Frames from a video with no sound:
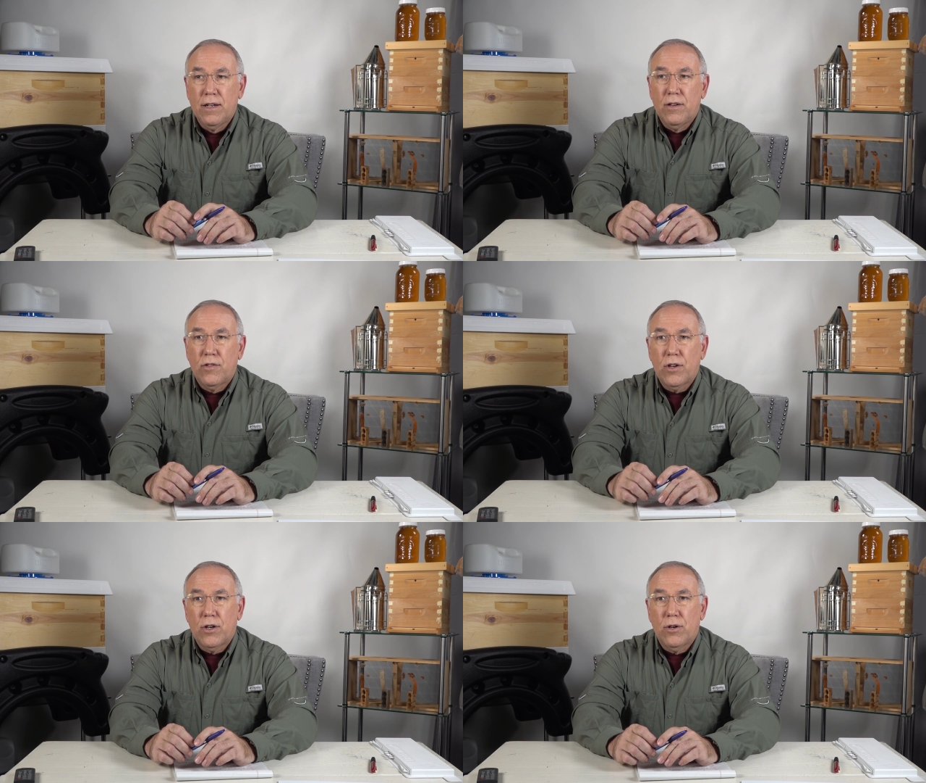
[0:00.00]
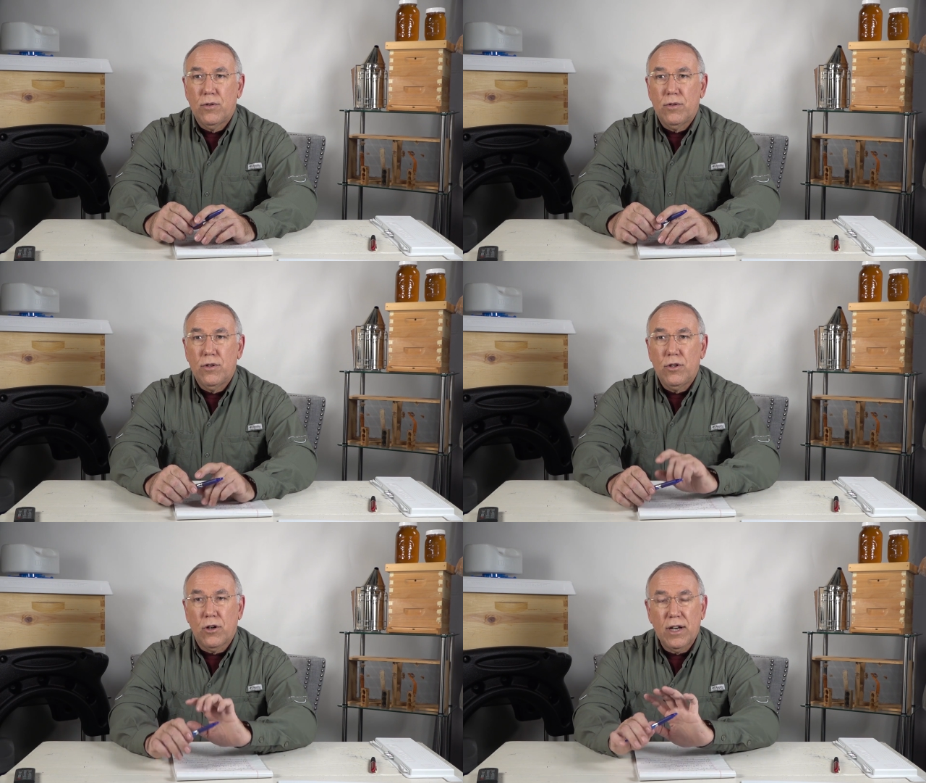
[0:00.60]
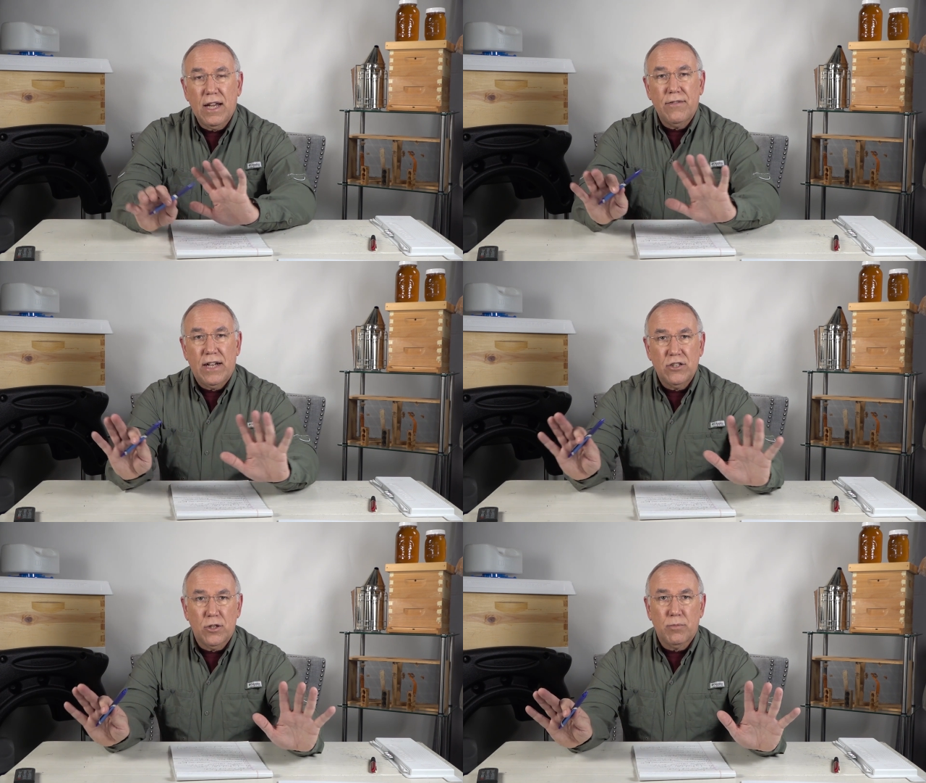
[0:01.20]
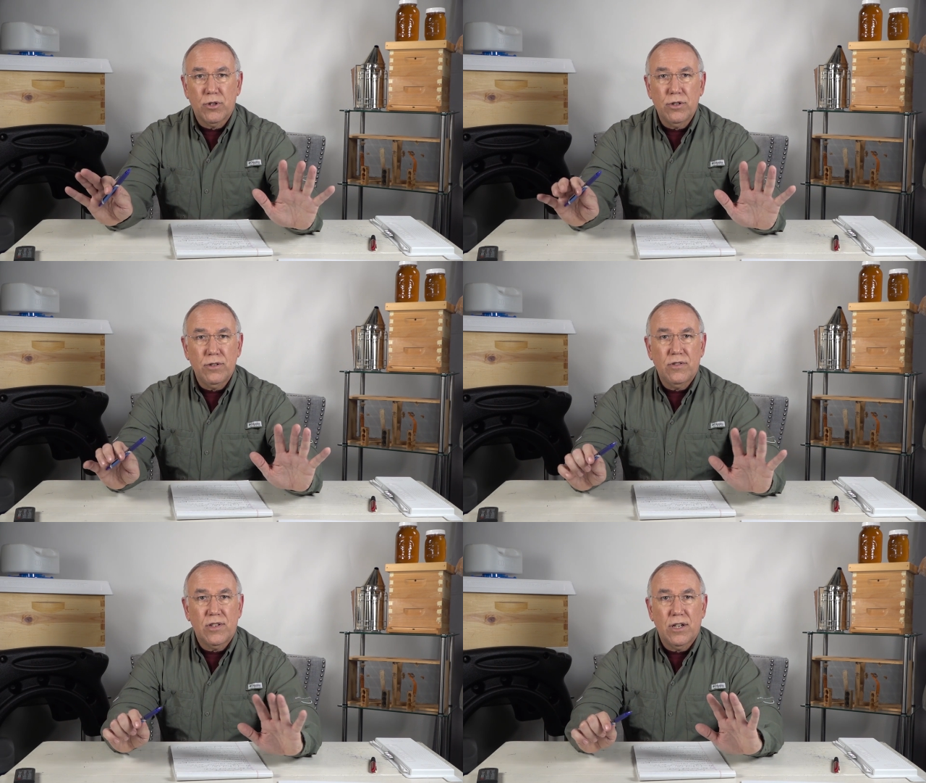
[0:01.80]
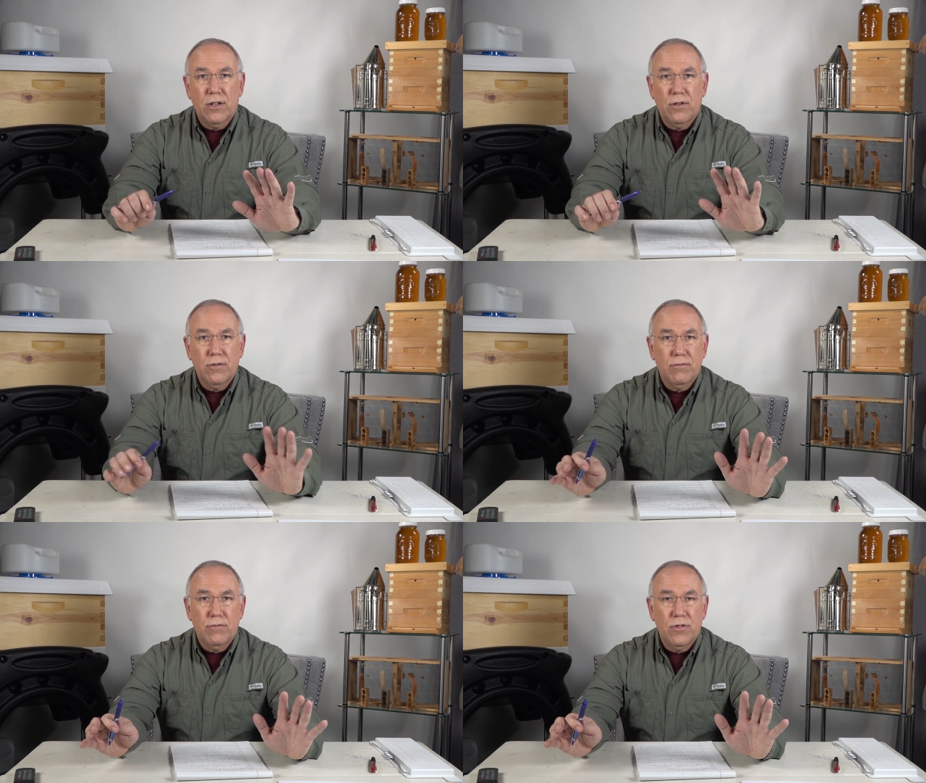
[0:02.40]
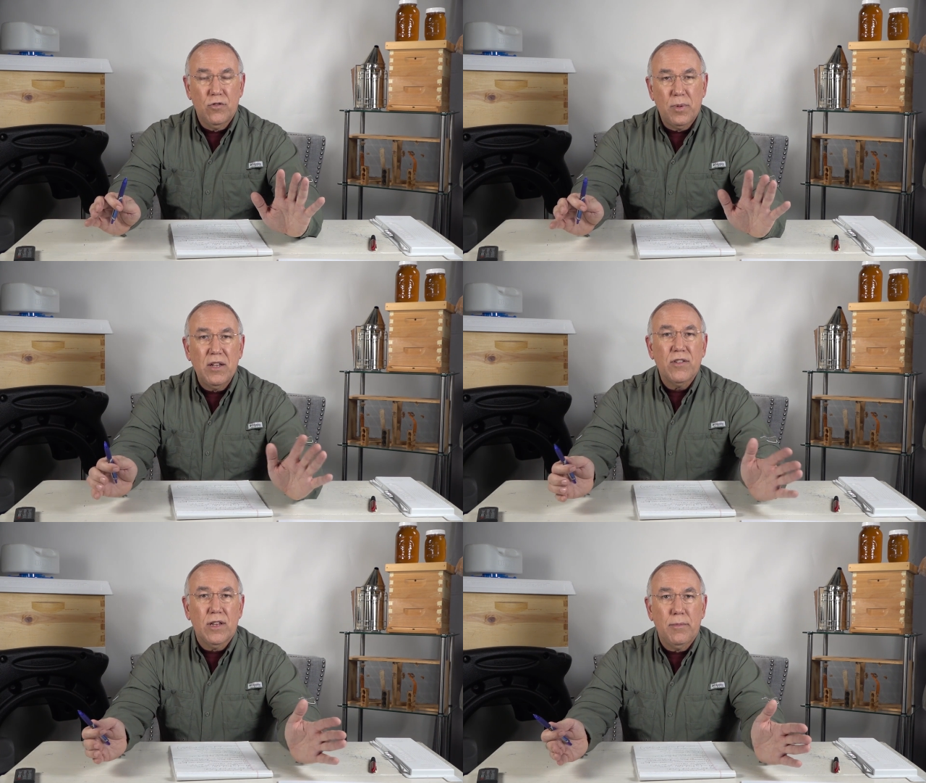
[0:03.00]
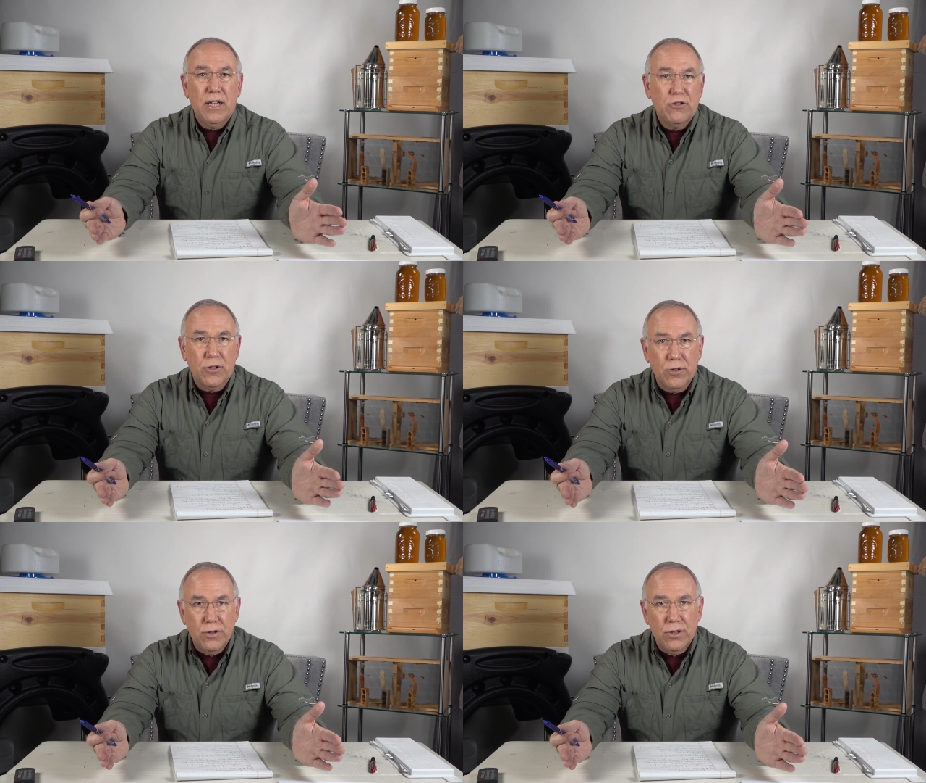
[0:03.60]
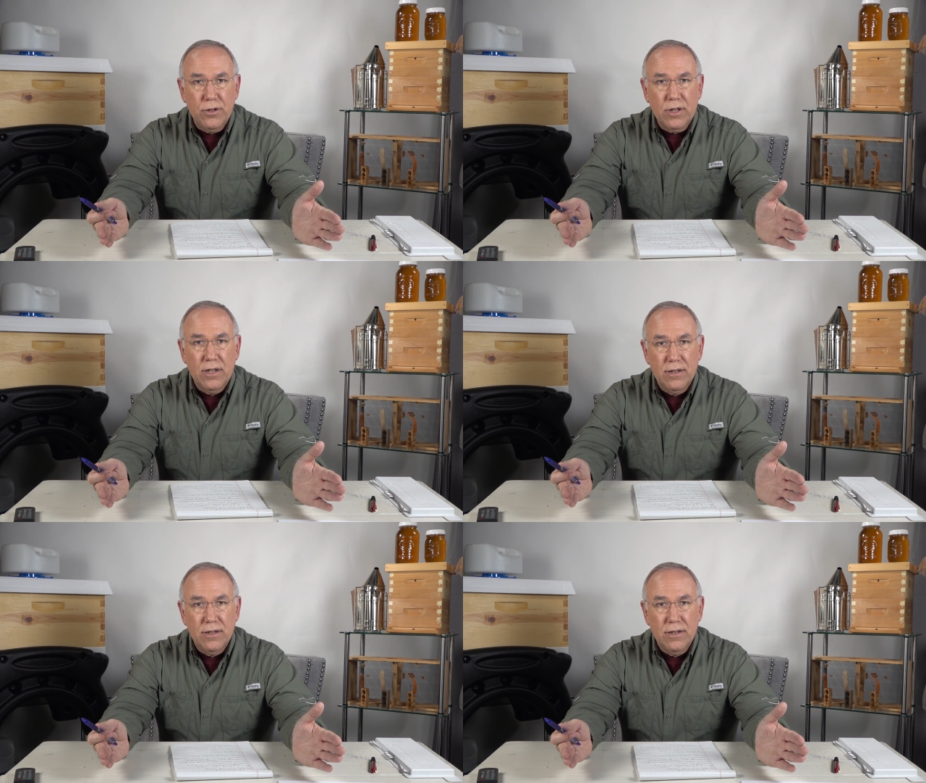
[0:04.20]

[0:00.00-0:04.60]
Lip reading: So you already have hatching brood, so you've basically made your own nuke.